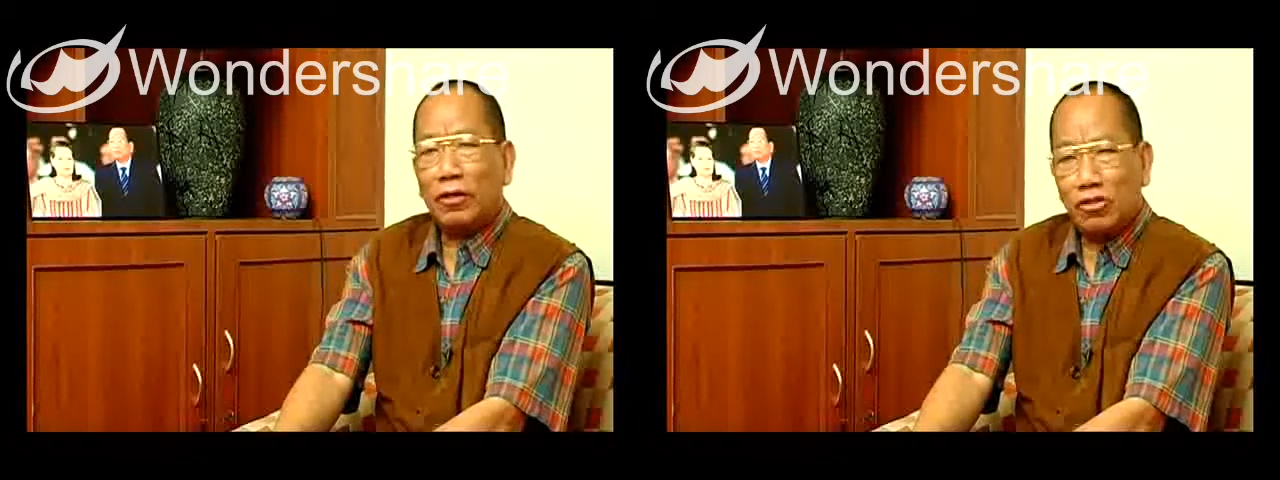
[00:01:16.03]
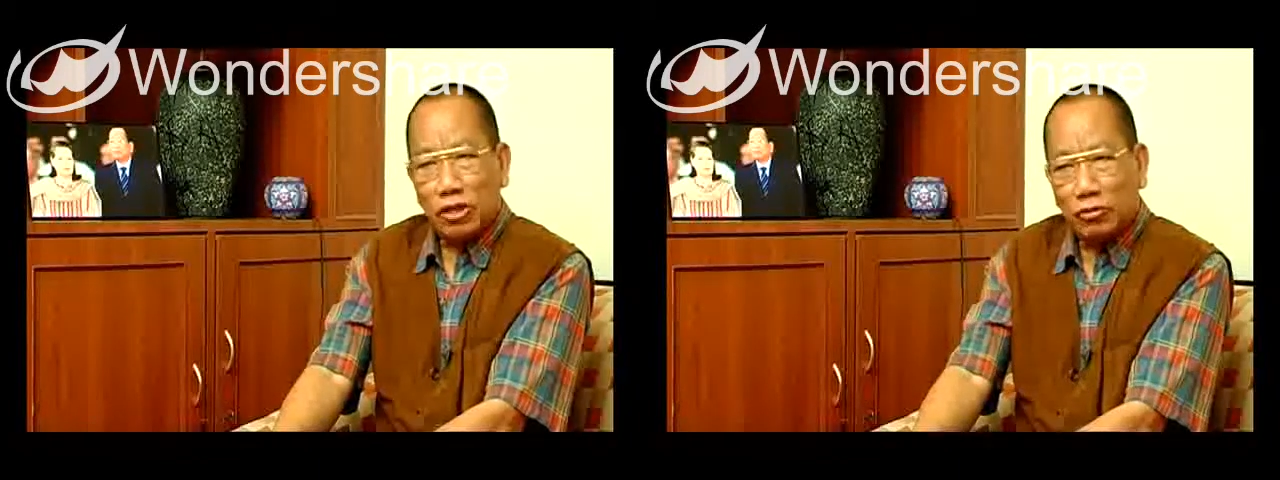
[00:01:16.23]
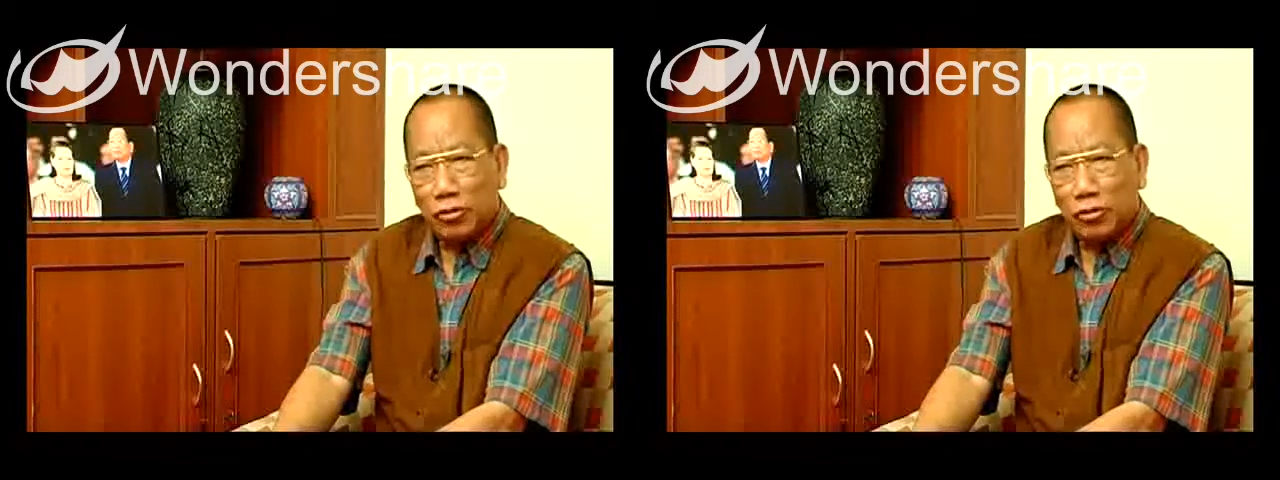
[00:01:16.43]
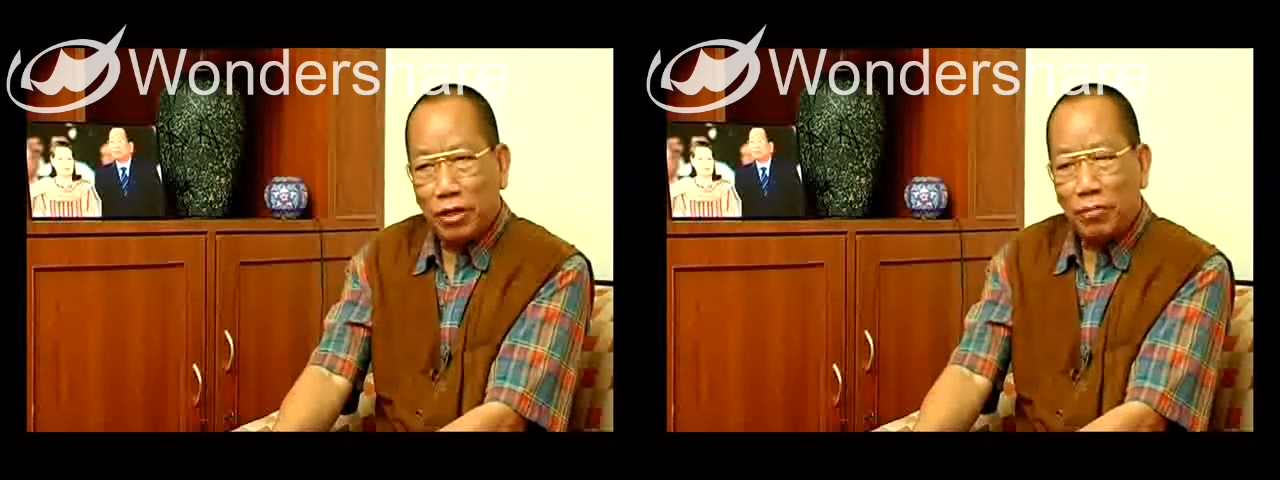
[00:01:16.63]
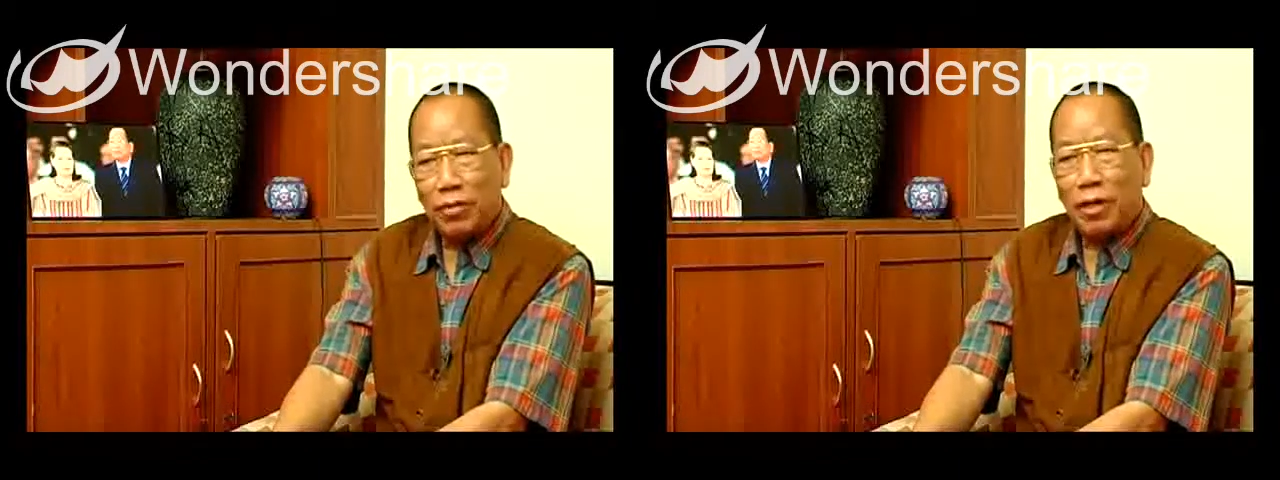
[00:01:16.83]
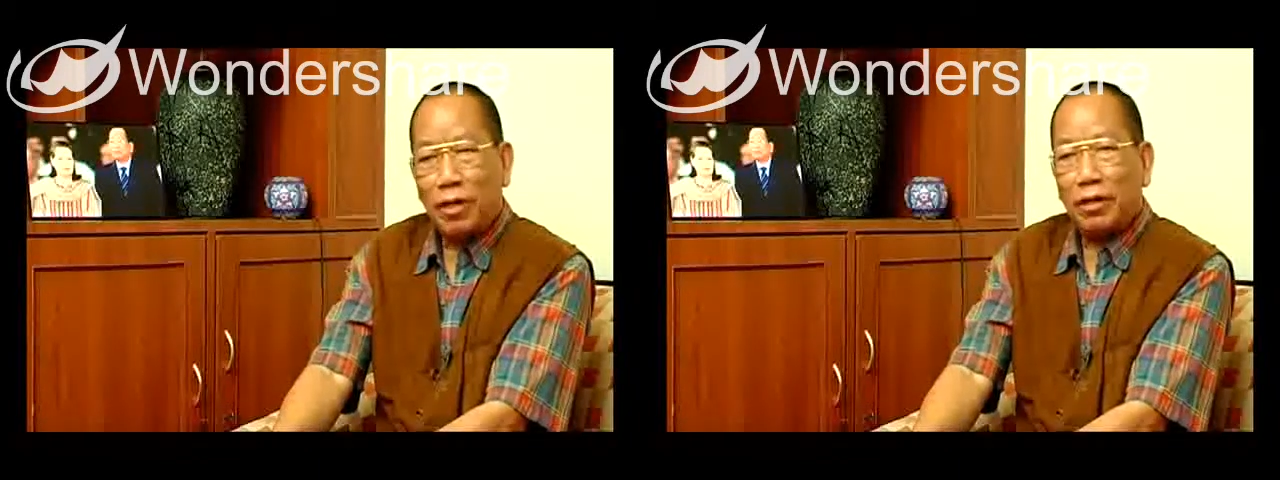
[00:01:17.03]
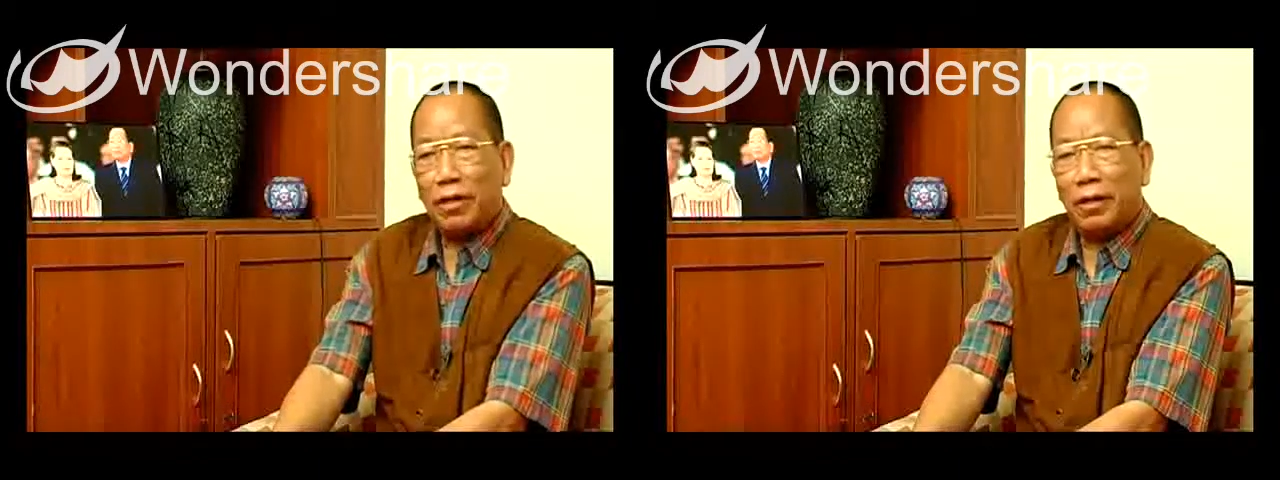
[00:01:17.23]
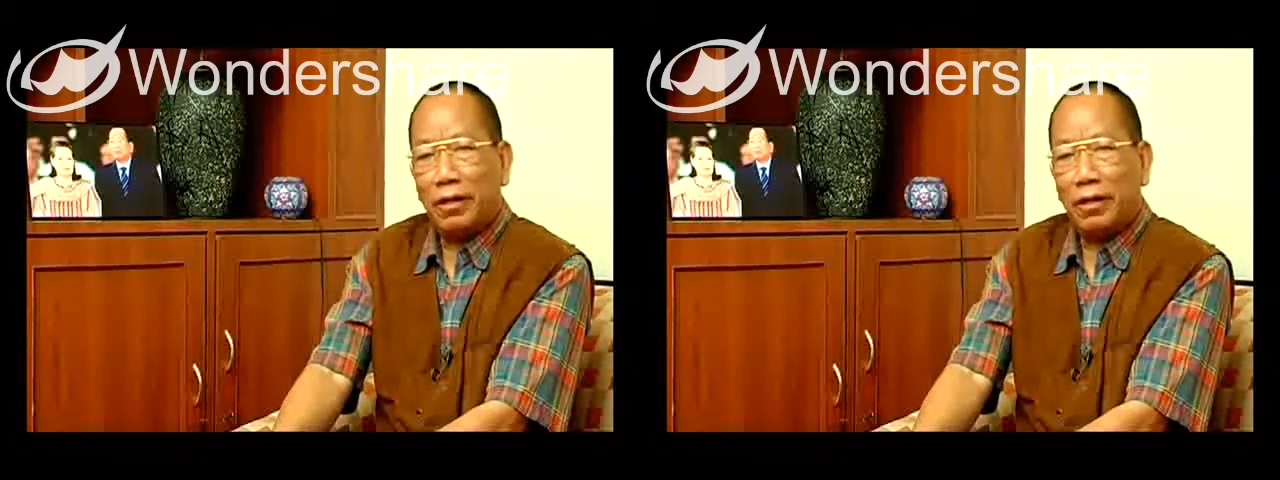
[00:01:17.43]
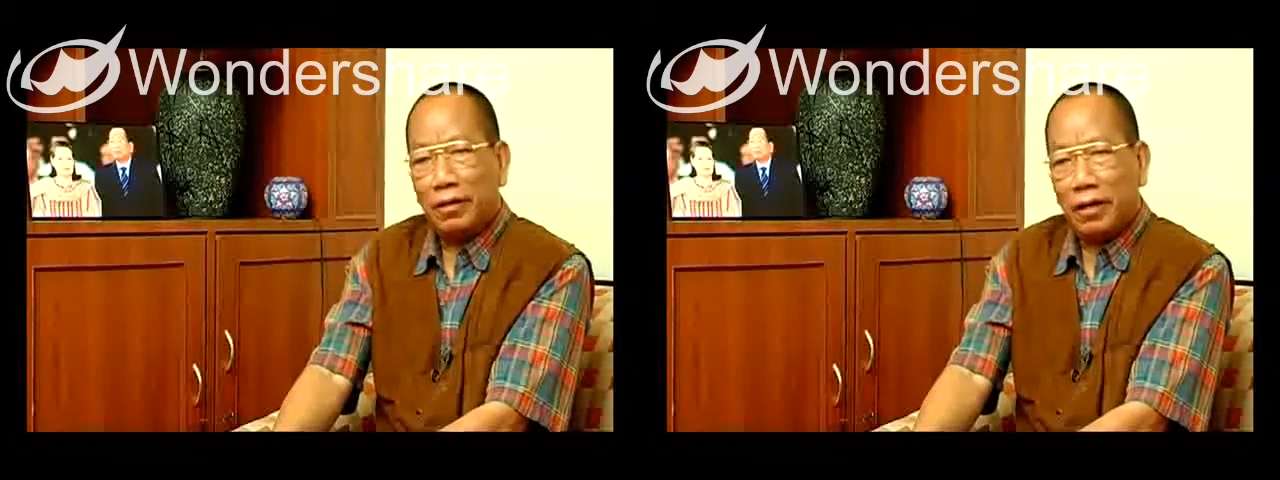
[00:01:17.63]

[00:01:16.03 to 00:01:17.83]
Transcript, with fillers: consult with Him and uh,